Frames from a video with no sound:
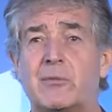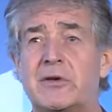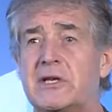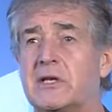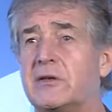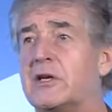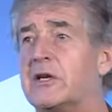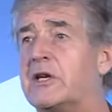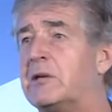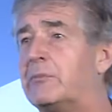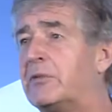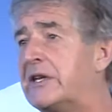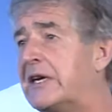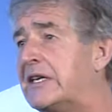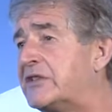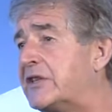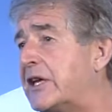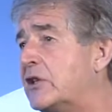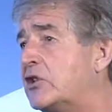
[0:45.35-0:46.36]
We know that
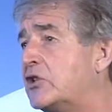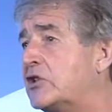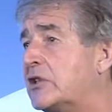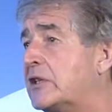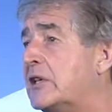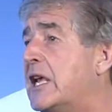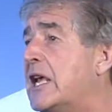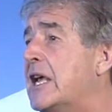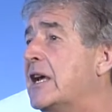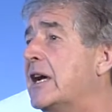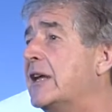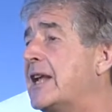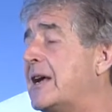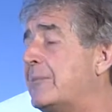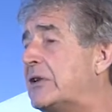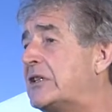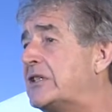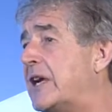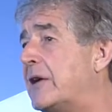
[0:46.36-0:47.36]
urbanisation and
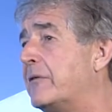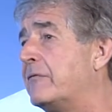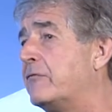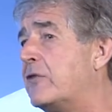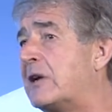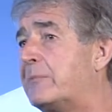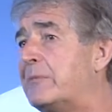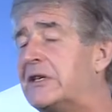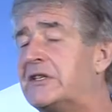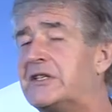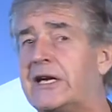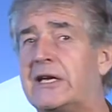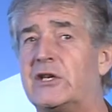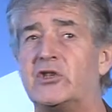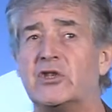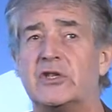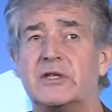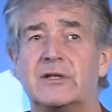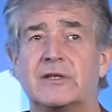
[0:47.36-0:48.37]
habitat
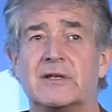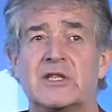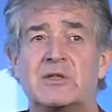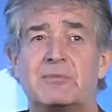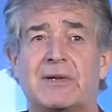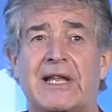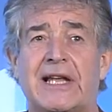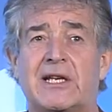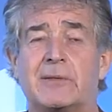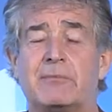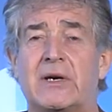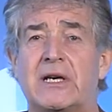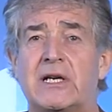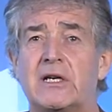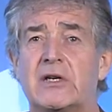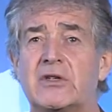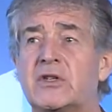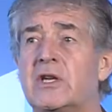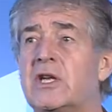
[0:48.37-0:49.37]
fragmentation has played a
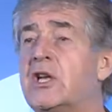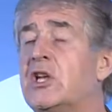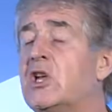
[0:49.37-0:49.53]
part.